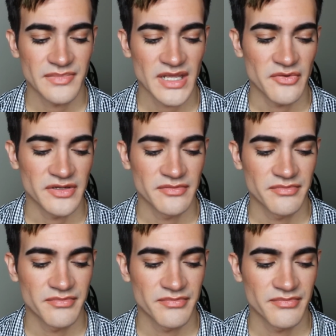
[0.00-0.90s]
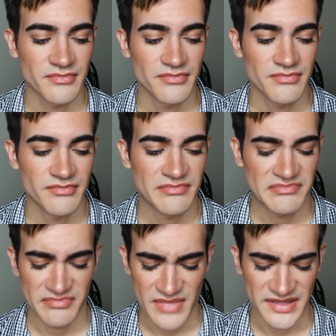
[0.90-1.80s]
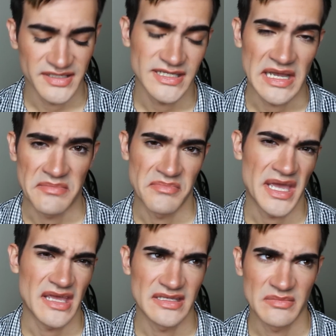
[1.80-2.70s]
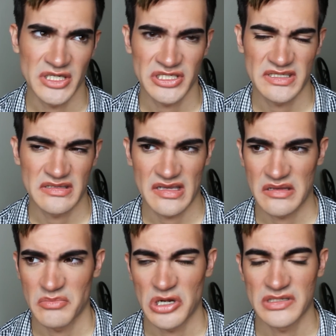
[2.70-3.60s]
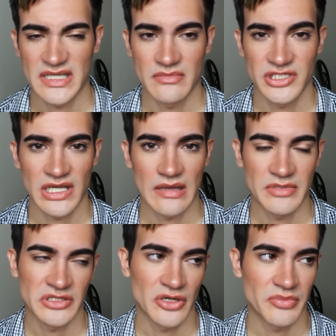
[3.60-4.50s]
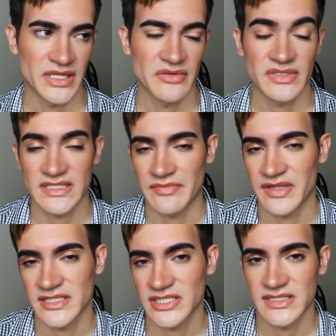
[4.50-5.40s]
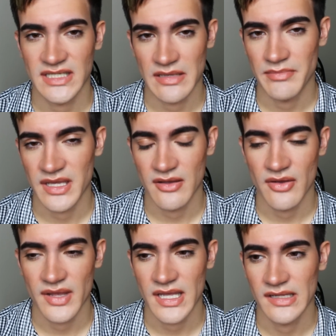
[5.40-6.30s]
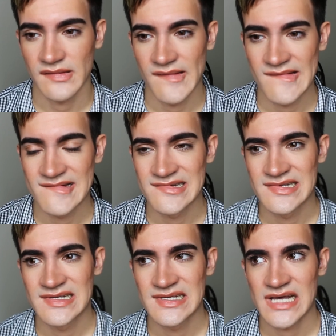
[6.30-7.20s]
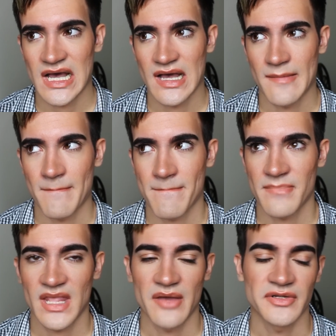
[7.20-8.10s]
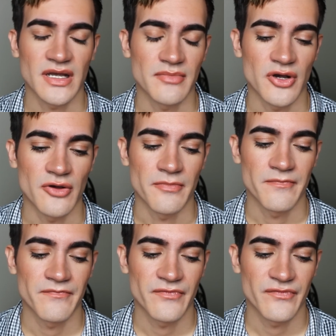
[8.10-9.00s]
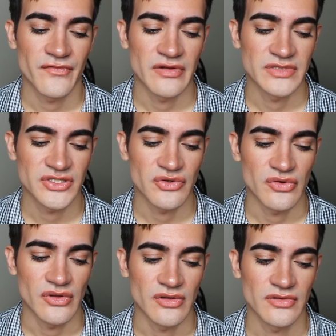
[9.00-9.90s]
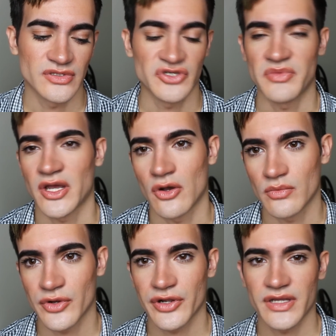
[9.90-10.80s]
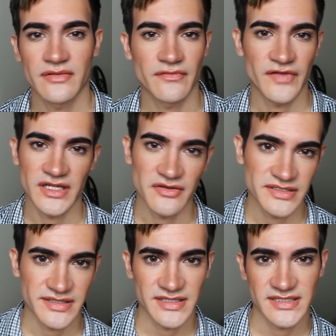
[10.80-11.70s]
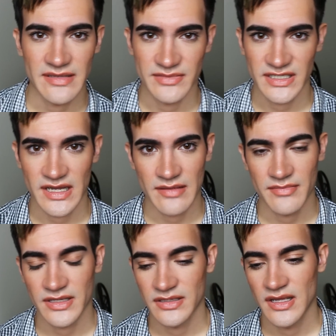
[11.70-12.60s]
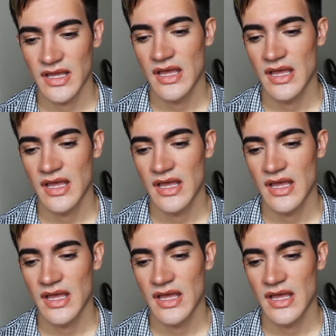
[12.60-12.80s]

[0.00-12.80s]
they would at the time pay as much as like a part-time job, you know, but it was something just to keep me going. And I would come home from school, do my homework and videos at the same time, and